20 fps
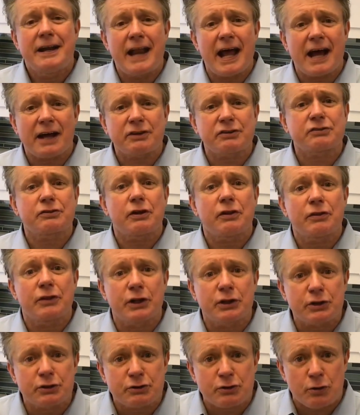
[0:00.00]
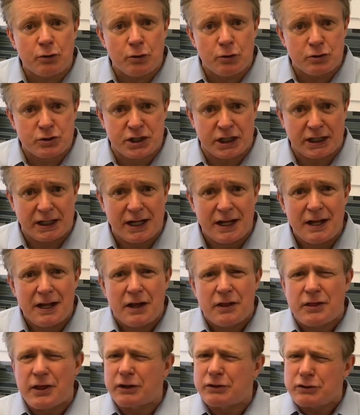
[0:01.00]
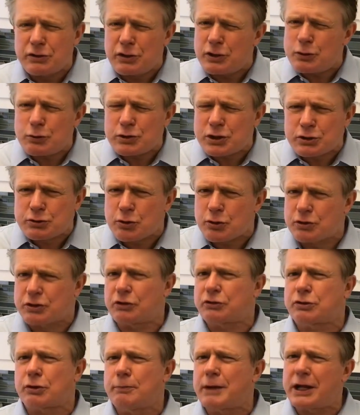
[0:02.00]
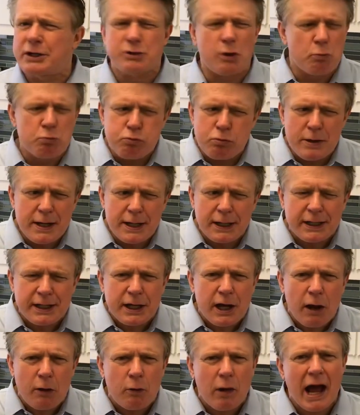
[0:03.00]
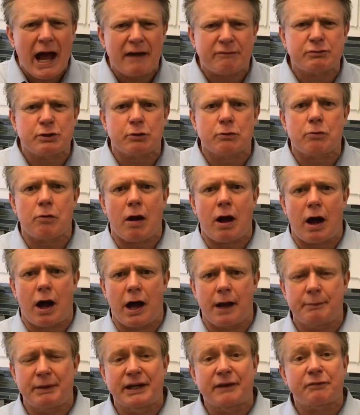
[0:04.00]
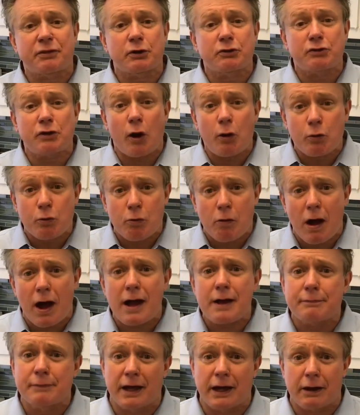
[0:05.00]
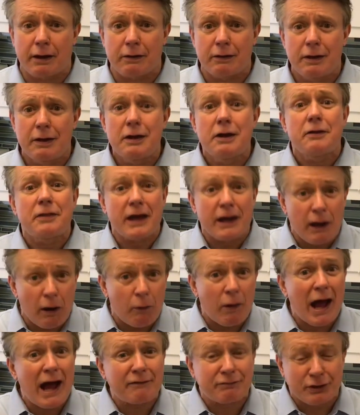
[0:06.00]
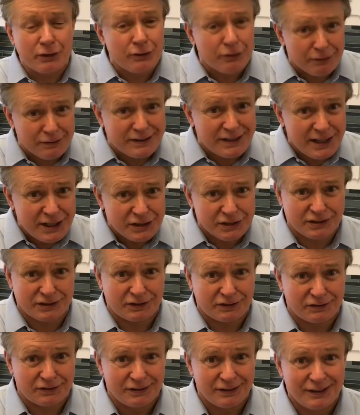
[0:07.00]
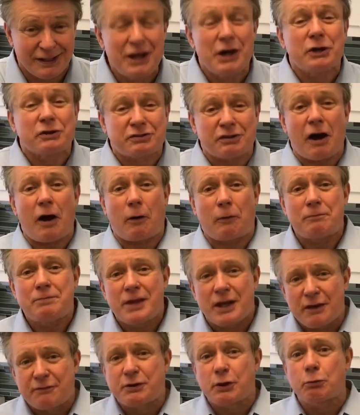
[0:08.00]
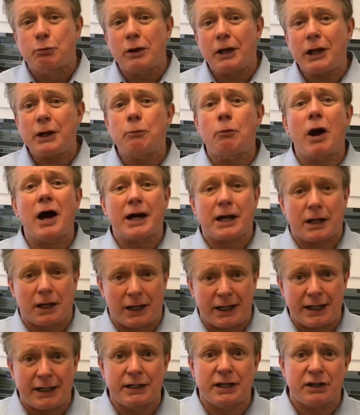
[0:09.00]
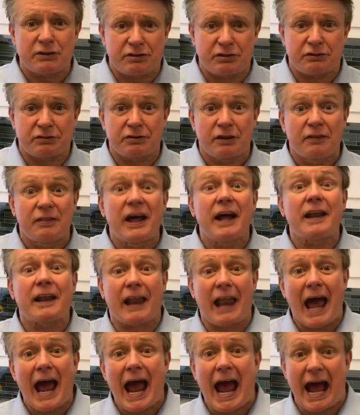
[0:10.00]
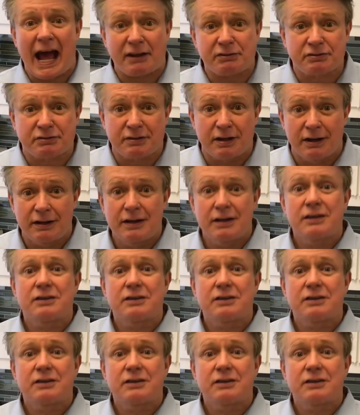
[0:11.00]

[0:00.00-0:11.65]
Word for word: Next, the detergent. The new detergents are made to really go after grime. And if there's no grime there, they go after your dishes. So, if you really want clean dishes that last,